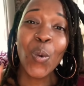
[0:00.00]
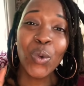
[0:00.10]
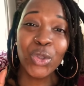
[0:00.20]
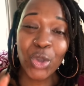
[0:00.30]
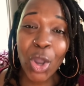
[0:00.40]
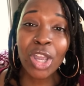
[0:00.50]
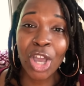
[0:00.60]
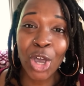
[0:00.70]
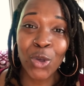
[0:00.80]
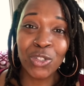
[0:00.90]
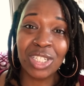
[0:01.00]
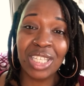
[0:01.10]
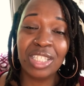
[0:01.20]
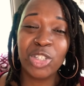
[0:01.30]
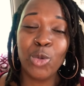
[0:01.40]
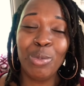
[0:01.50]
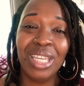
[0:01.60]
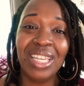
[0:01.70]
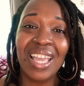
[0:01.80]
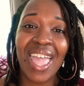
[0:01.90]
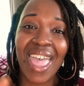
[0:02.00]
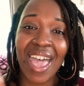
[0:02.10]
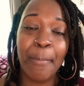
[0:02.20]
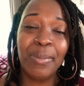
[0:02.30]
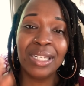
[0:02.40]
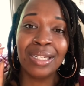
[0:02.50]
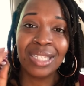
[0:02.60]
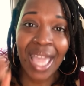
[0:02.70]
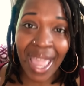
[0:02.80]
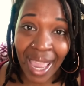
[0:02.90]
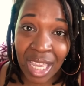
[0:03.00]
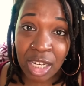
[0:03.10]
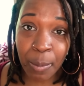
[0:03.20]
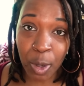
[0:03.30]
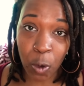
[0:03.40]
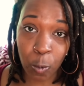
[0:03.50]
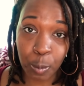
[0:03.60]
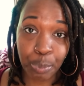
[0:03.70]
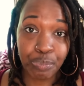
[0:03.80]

Your goals need to be obtainable.